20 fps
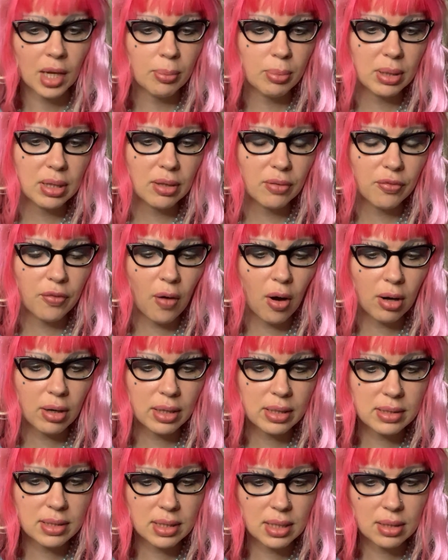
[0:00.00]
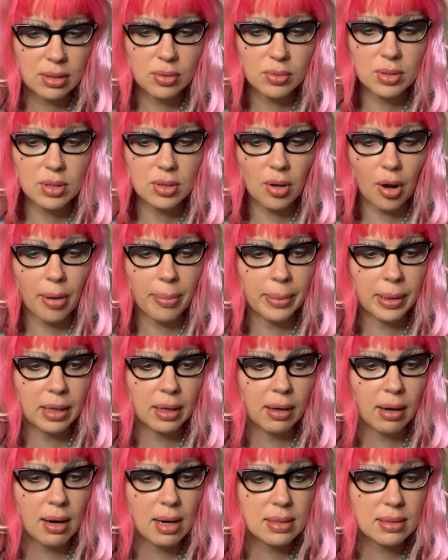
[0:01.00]
But the faun continued
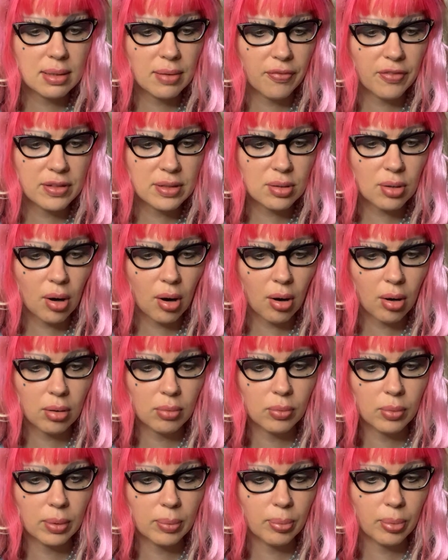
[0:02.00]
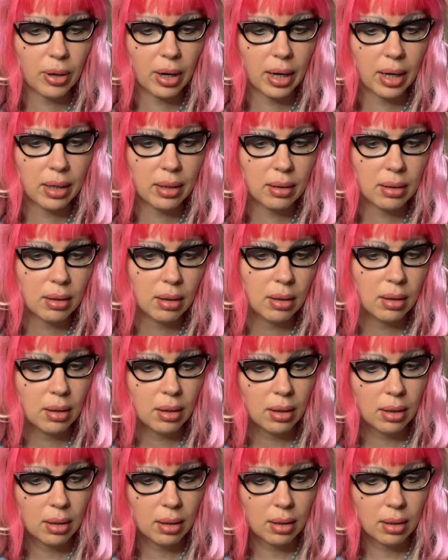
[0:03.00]
sobbing, as if its heart would break.
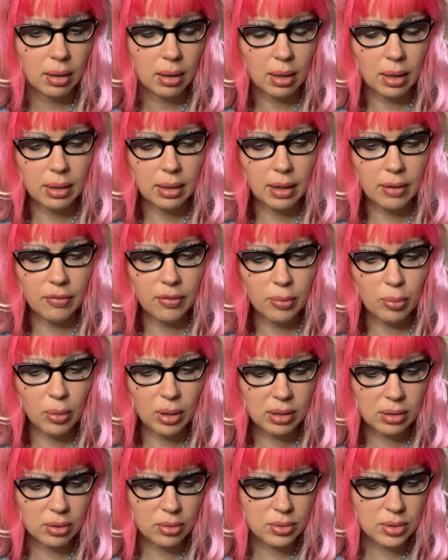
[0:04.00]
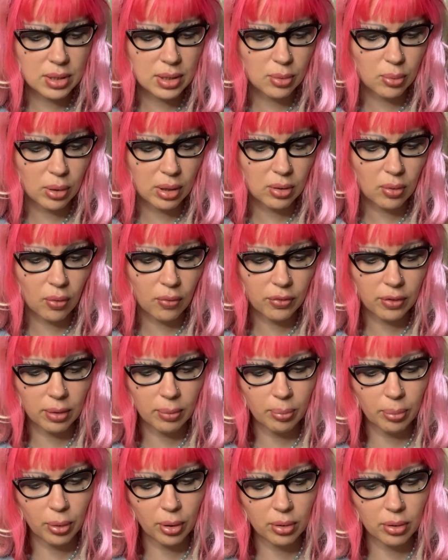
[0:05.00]
And even when Lucy went over
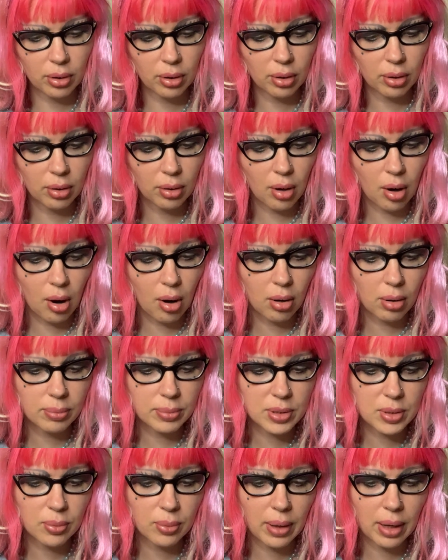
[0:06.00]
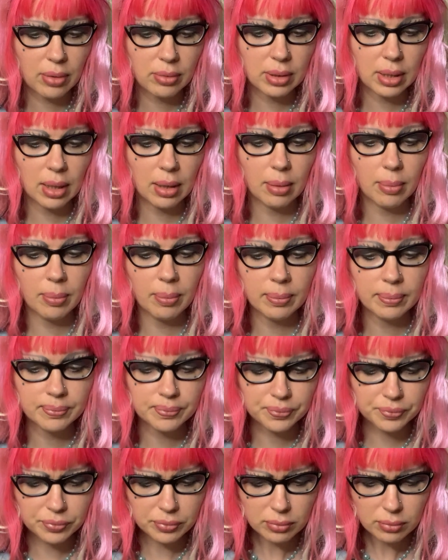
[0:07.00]
and put her arms around him
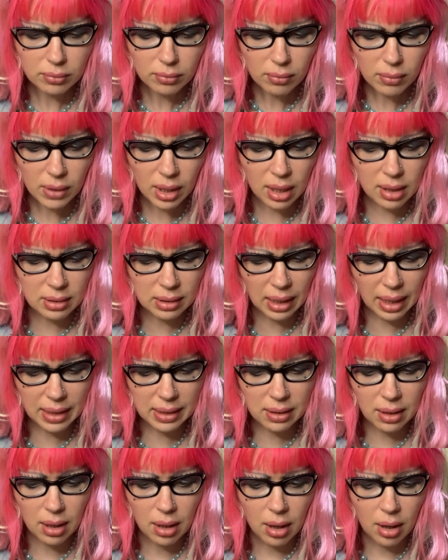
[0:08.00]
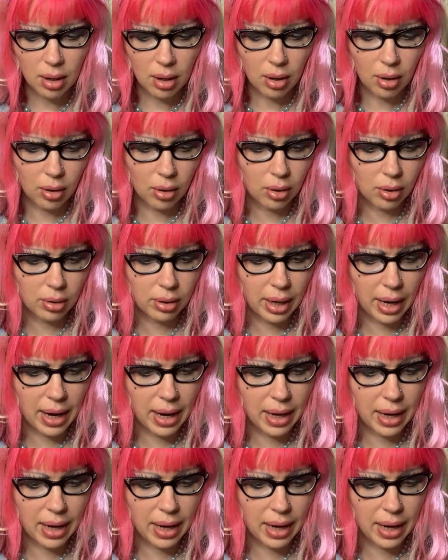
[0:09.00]
and led her